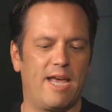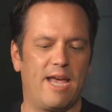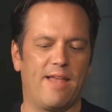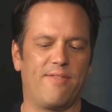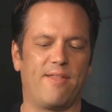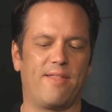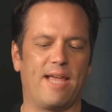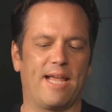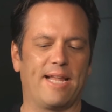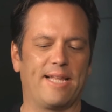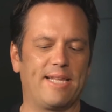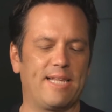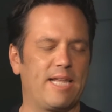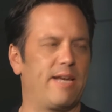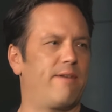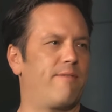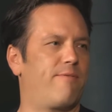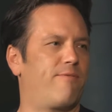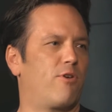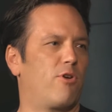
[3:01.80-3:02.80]
and then they
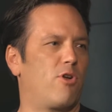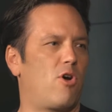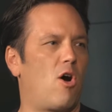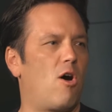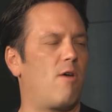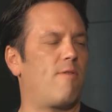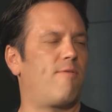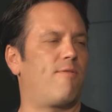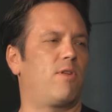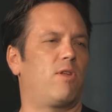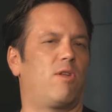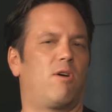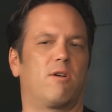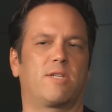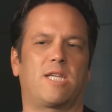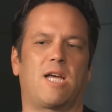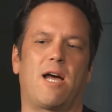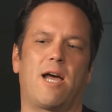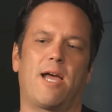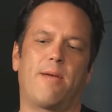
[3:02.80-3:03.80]
live for an awful
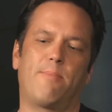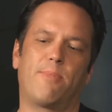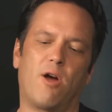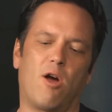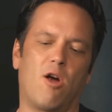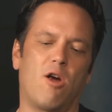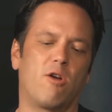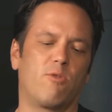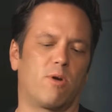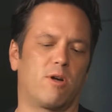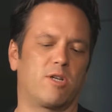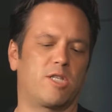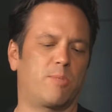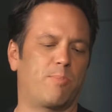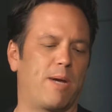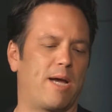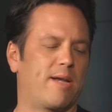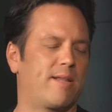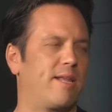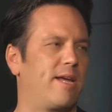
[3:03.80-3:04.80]
long time. The hardware
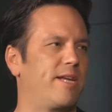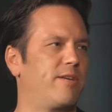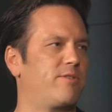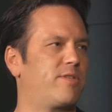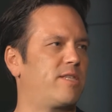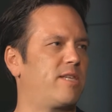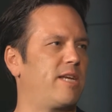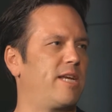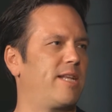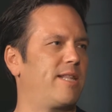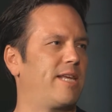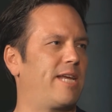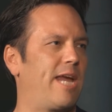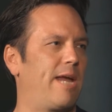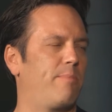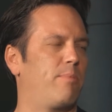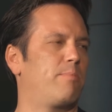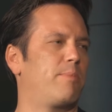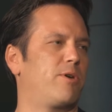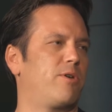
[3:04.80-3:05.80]
spec that you see and the
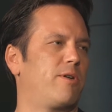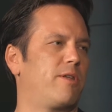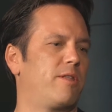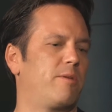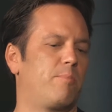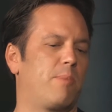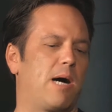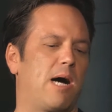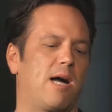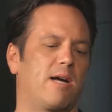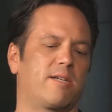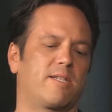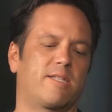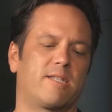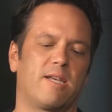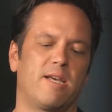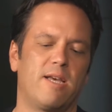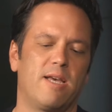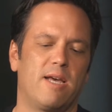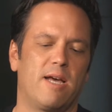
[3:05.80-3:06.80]
capability of the
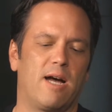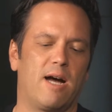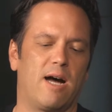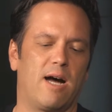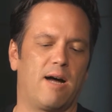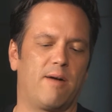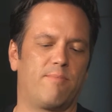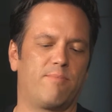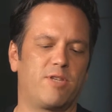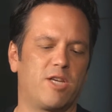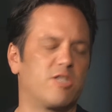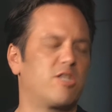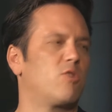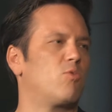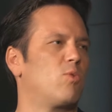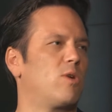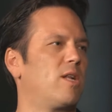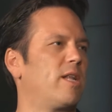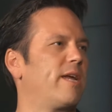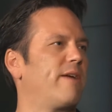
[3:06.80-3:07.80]
box
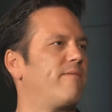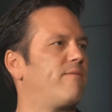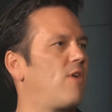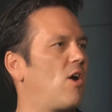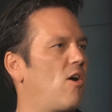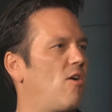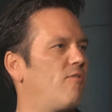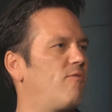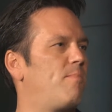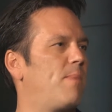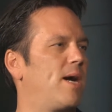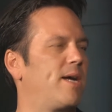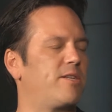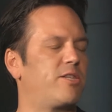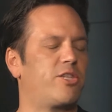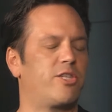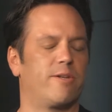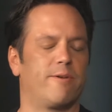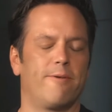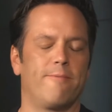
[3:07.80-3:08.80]
doesn't really evolve
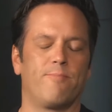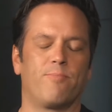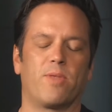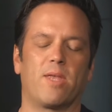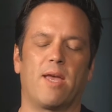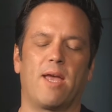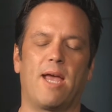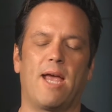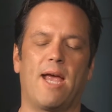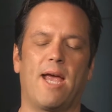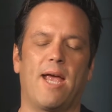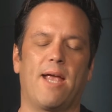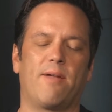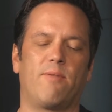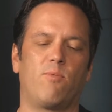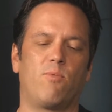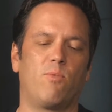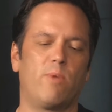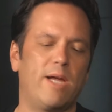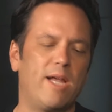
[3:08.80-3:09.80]
much.
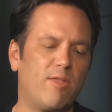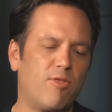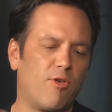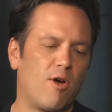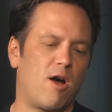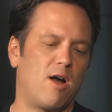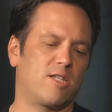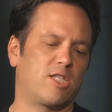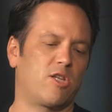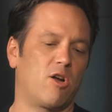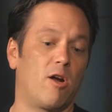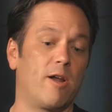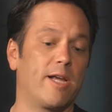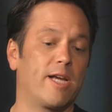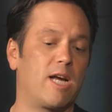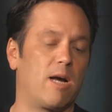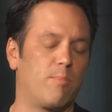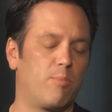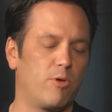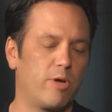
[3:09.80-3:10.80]
And we thought, starting
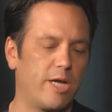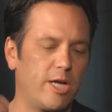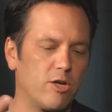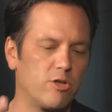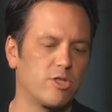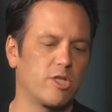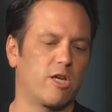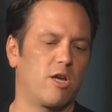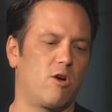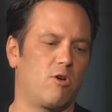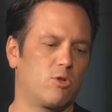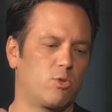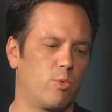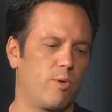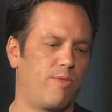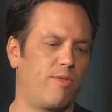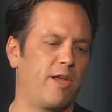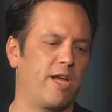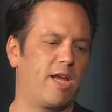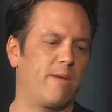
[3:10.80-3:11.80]
a couple years ago, as
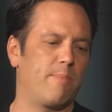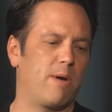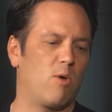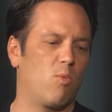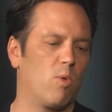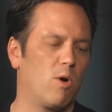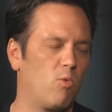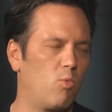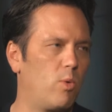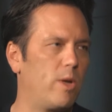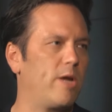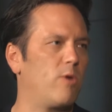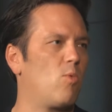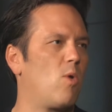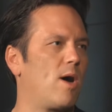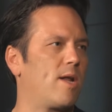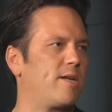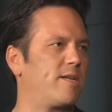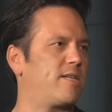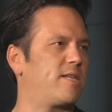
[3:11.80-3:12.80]
we're thinking about where we
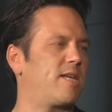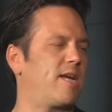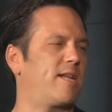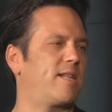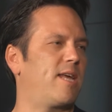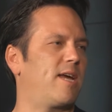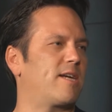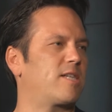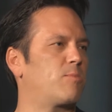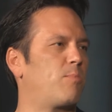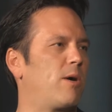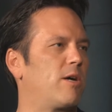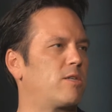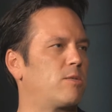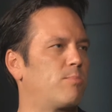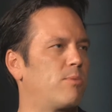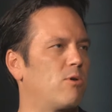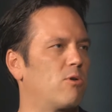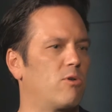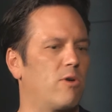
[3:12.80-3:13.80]
wanted to take the
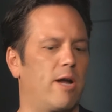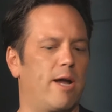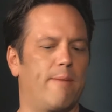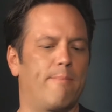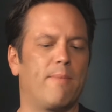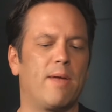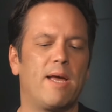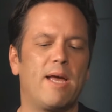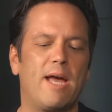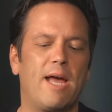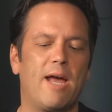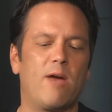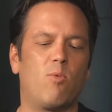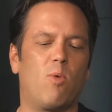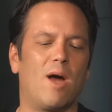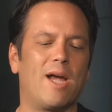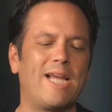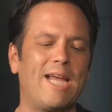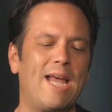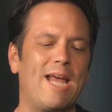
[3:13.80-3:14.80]
Xbox program, hey,
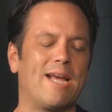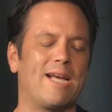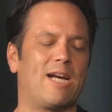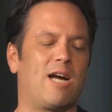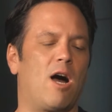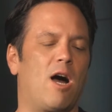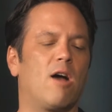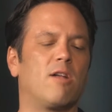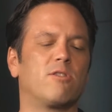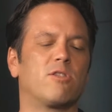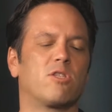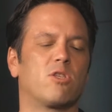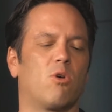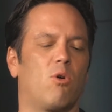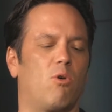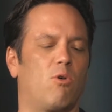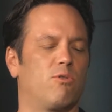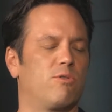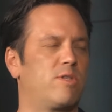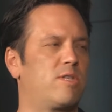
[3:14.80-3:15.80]
why can't
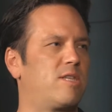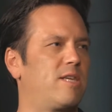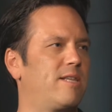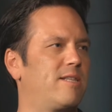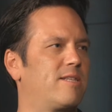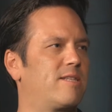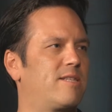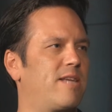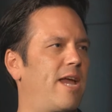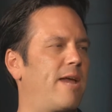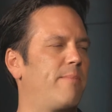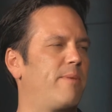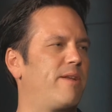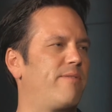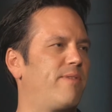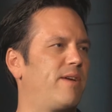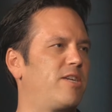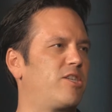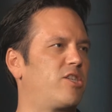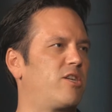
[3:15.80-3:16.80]
consoles see the same
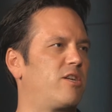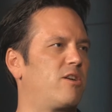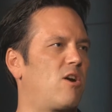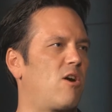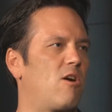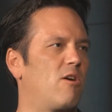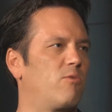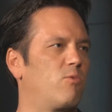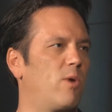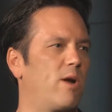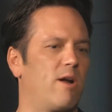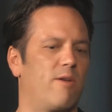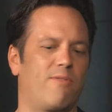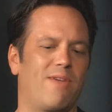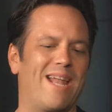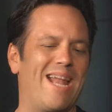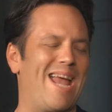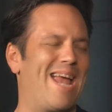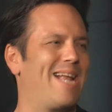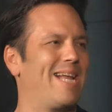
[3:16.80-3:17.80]
innovation in hardware
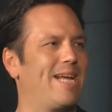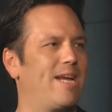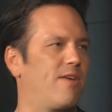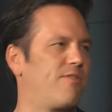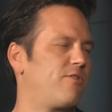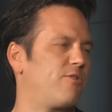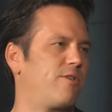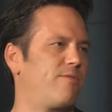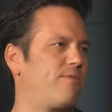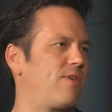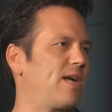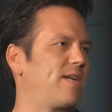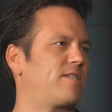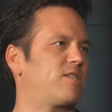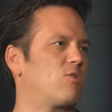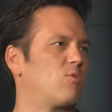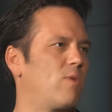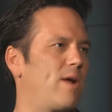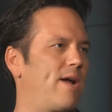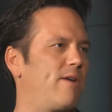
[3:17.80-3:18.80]
that any other
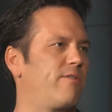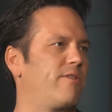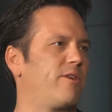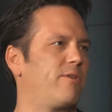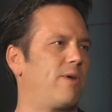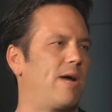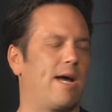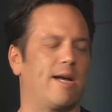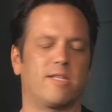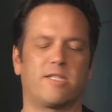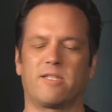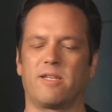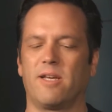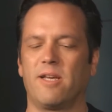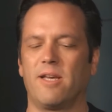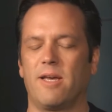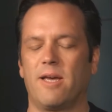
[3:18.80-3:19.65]
device around you has?